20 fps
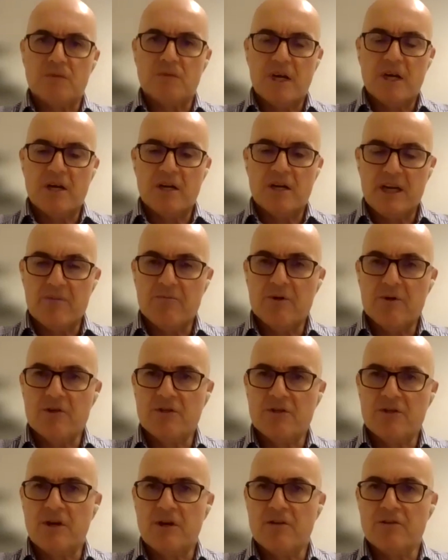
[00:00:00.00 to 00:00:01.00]
I keep
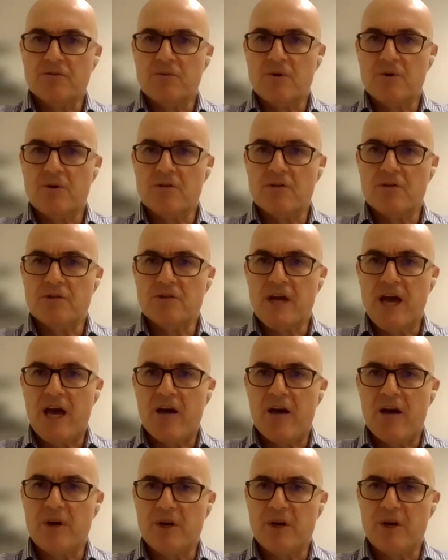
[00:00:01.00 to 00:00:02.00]
using those words,
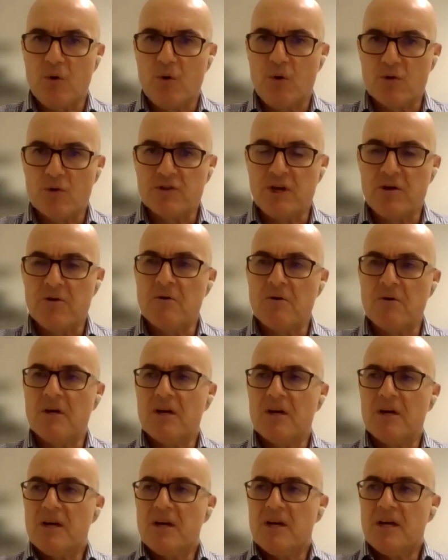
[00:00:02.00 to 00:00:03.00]
but also
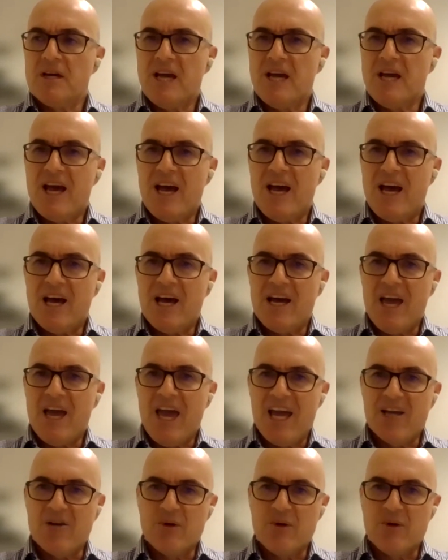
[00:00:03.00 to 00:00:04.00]

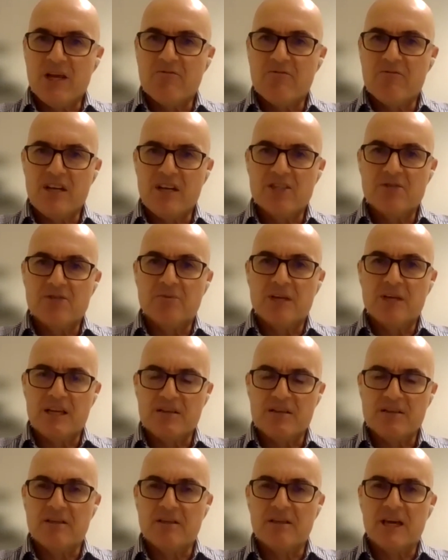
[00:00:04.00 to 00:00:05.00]
equity investment
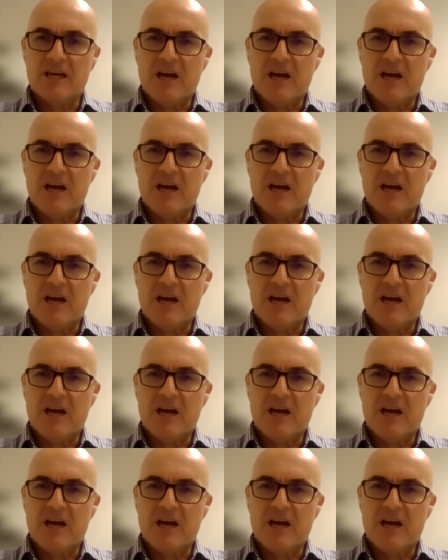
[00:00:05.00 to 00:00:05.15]
into